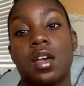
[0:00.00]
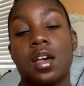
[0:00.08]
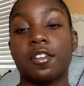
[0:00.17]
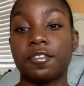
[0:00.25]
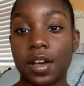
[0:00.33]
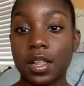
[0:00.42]

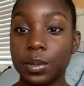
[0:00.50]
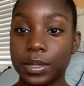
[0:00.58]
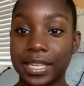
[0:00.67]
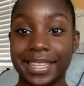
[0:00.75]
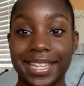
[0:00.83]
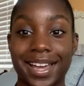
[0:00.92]

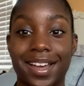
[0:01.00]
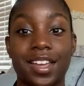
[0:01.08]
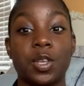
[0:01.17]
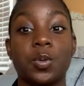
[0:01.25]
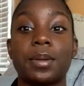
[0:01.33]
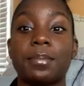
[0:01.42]
Following that,
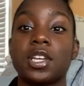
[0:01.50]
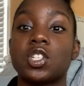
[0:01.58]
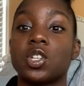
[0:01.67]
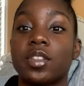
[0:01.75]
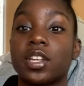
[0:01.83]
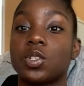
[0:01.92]
you want to make
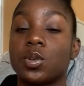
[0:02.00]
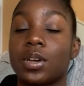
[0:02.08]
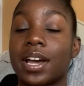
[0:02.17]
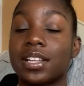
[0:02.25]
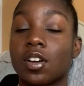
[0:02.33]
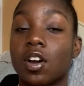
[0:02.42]
sure that you
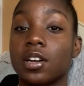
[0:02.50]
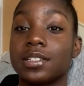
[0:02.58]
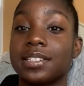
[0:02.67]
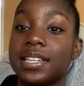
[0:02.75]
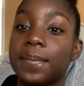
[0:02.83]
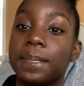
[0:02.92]
guys are
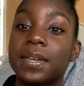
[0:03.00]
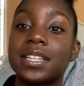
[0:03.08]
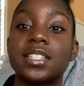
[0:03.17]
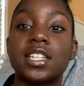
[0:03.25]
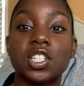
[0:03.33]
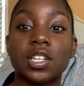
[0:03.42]
deep
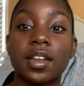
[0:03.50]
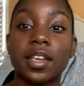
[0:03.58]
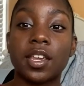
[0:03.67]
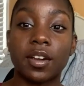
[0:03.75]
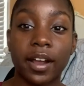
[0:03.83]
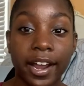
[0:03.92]

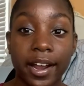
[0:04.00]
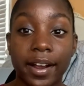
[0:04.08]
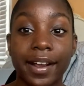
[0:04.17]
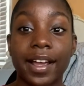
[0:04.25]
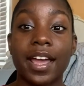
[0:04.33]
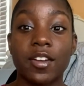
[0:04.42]
conditioning your
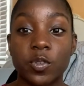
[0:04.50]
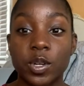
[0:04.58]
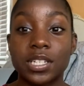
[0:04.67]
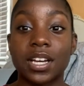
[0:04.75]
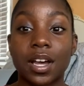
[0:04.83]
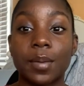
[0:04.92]
hair
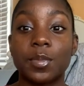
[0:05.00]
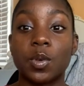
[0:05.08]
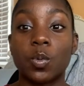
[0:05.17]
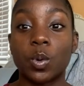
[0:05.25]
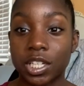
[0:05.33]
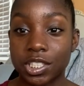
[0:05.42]
every time you
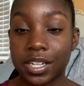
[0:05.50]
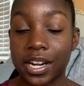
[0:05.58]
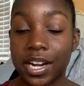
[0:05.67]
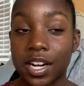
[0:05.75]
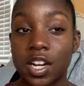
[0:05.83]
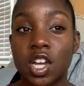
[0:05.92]
wash your
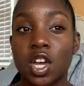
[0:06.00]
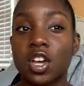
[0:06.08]
hair.